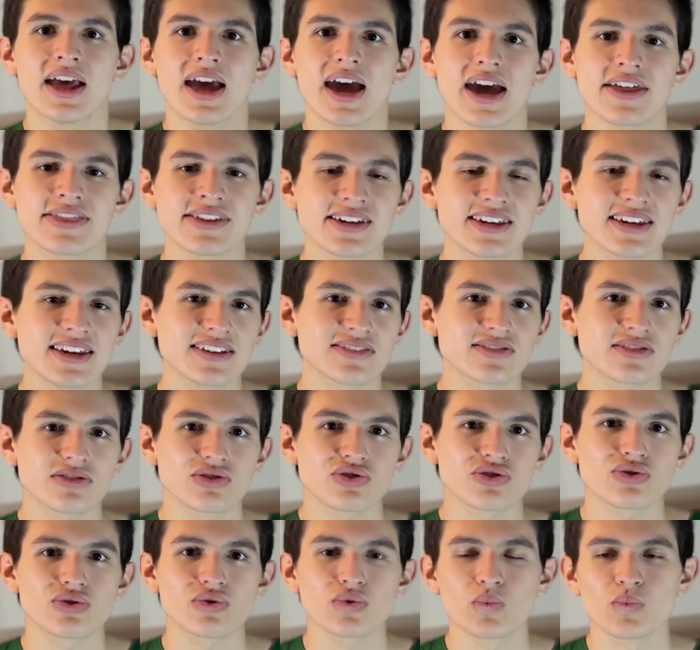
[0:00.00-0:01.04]
I think he has the
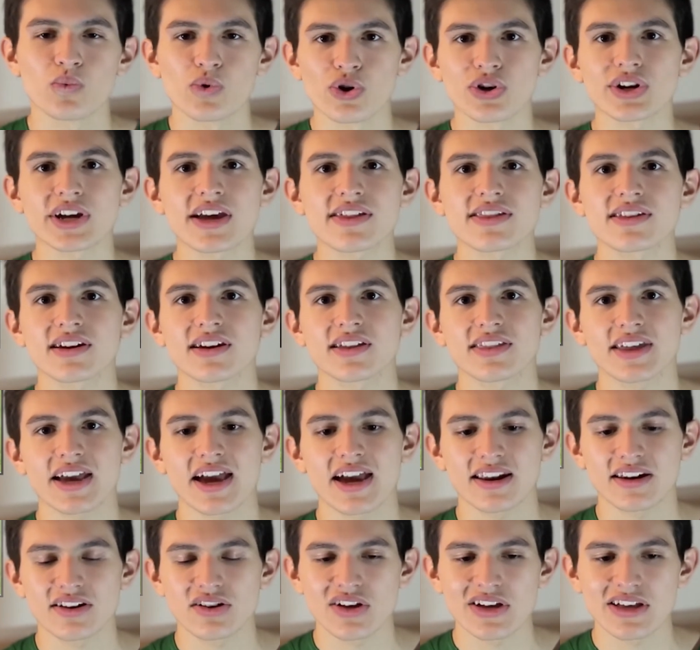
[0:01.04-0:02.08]
true work ethic
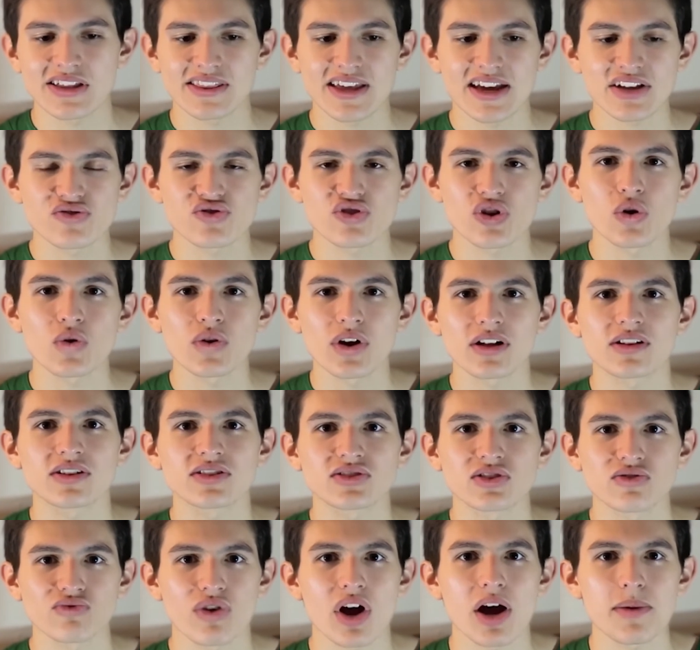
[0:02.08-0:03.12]
that Joe
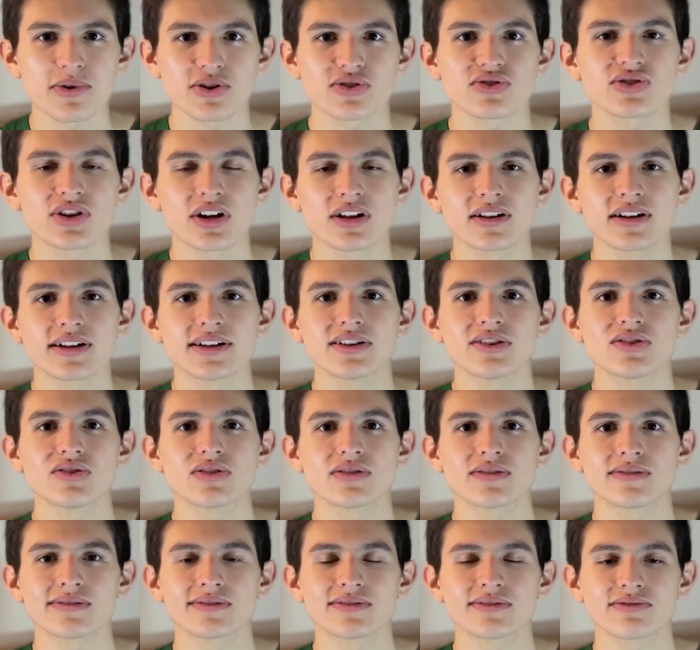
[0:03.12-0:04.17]
Douglas and Robert Saleh
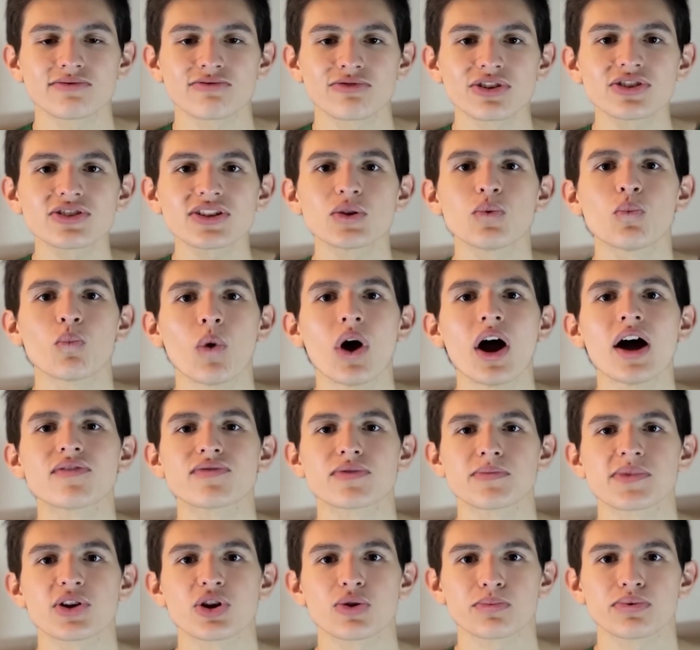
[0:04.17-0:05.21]
really want
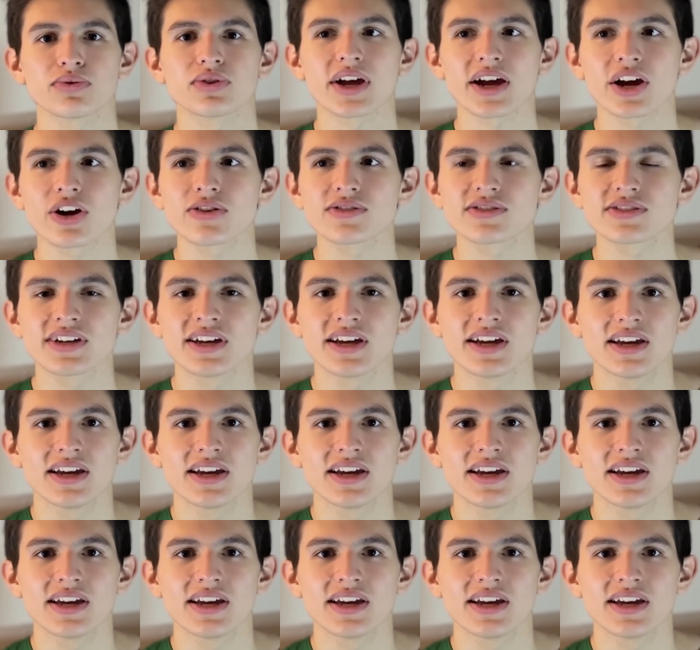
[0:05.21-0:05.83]
from their players.